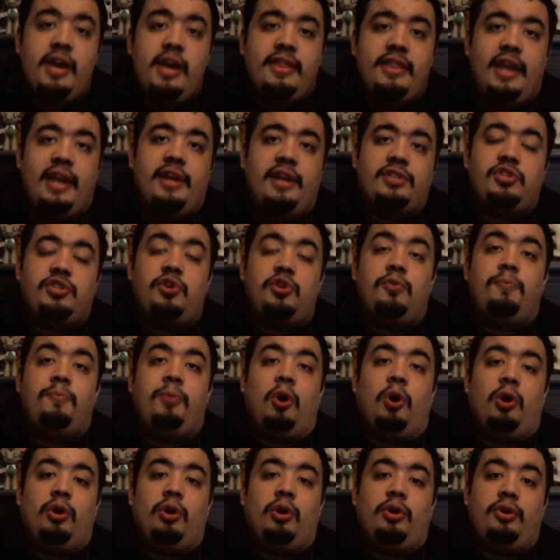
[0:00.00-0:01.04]
than a
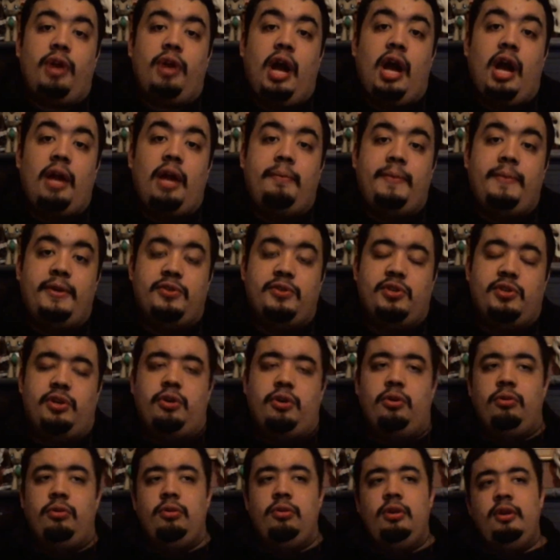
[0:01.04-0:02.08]
2-parter
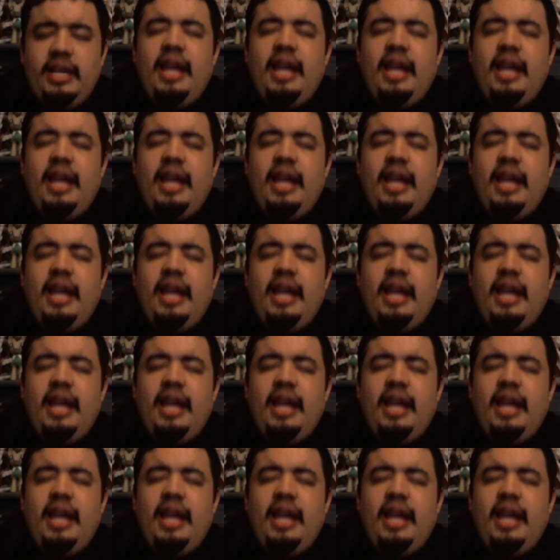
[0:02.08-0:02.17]
non-musical.